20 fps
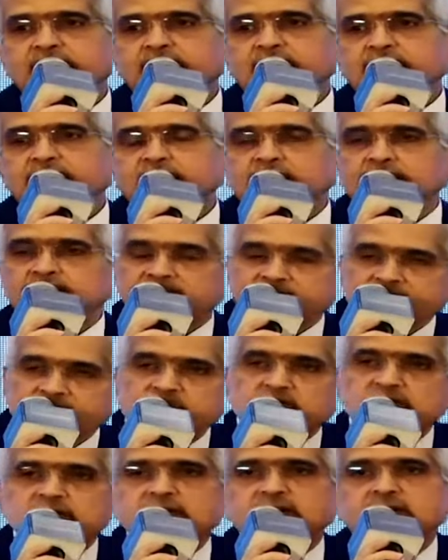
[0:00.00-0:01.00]
The
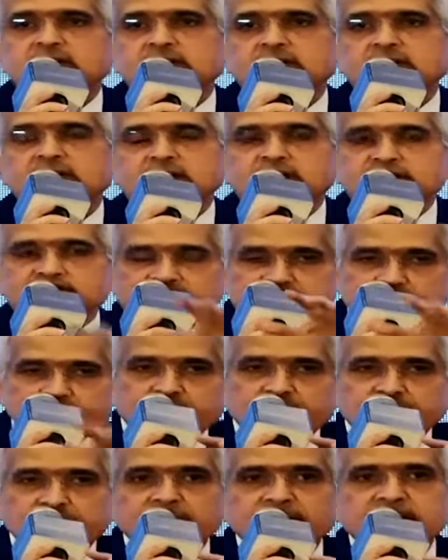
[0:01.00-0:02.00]
reach, the
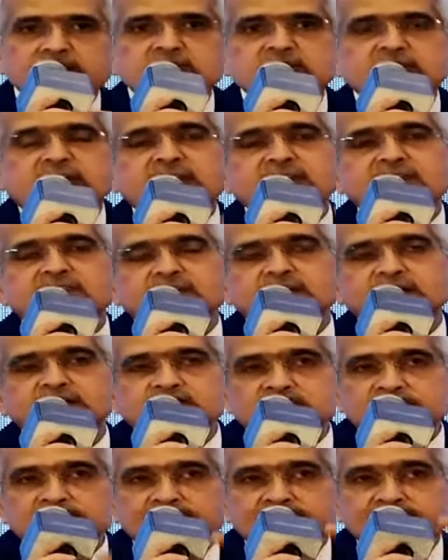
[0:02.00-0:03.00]
customer reach, and the
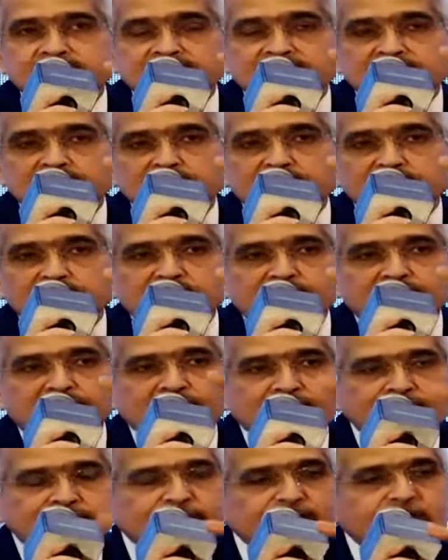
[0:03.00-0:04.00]
reaching the, you know, the
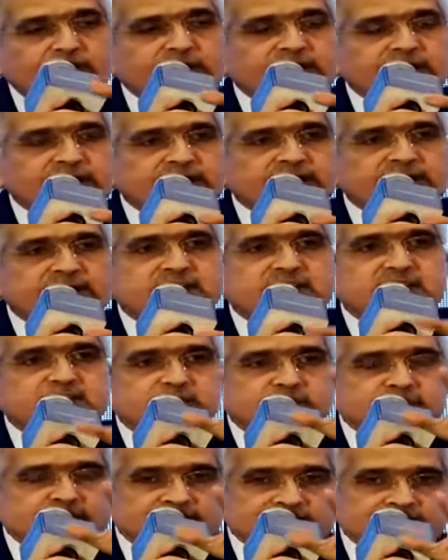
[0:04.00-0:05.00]
far-flung areas is
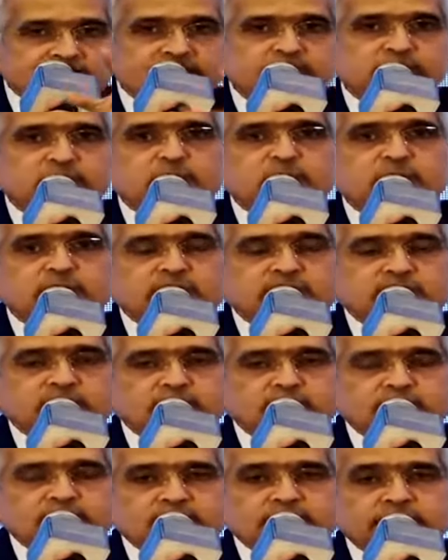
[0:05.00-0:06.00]
being achieved through
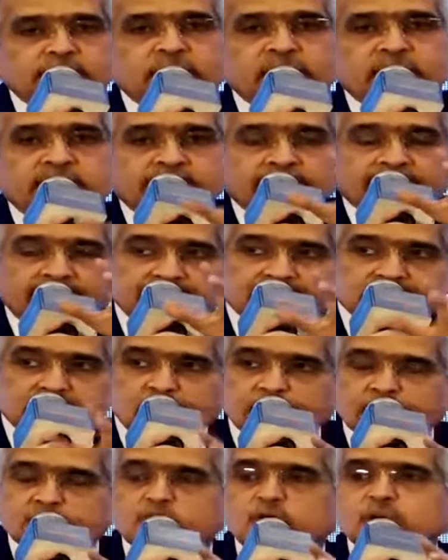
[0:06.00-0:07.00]
technology. It is
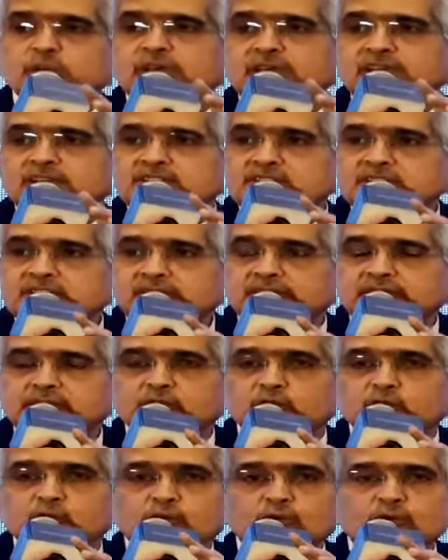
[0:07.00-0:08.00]
also being achieved
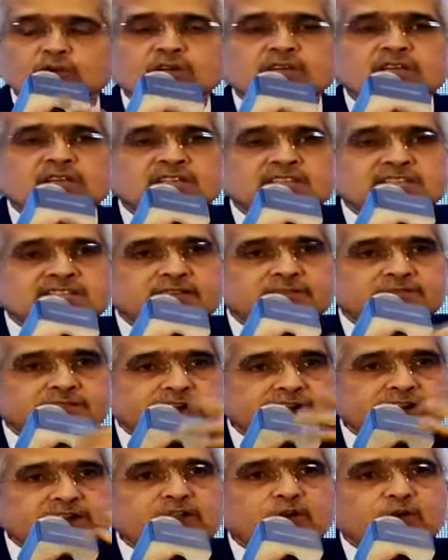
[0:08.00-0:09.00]
through
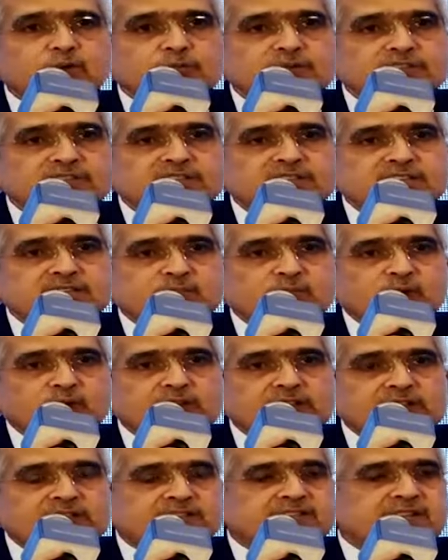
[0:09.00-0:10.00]
several new business
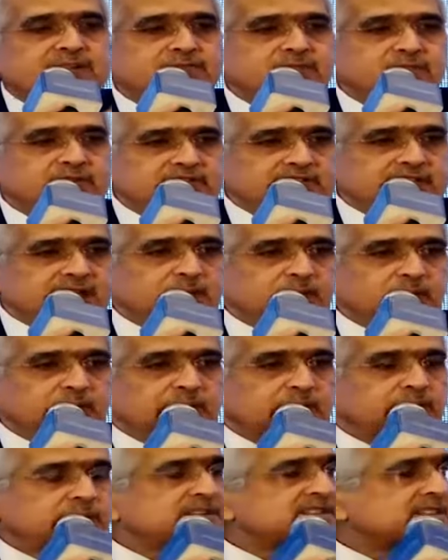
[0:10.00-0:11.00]
models. Take, for example,
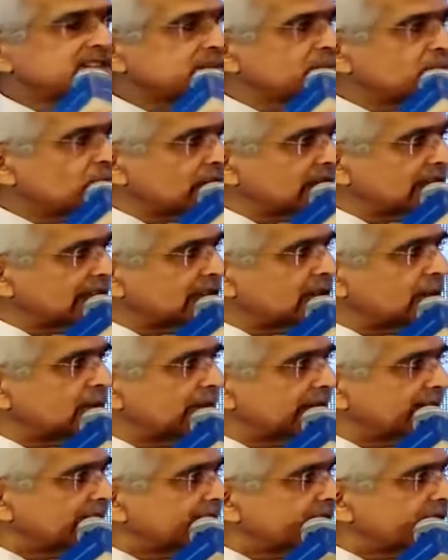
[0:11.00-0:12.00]
the BC model, the
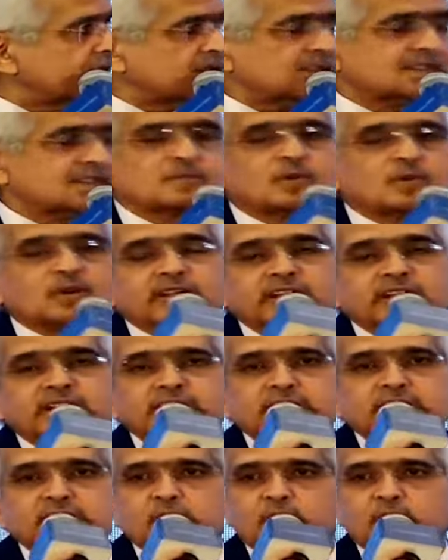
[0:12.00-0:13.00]
banking
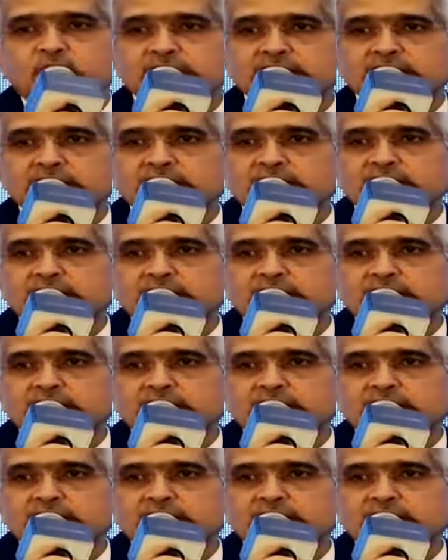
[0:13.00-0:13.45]
correspondent model,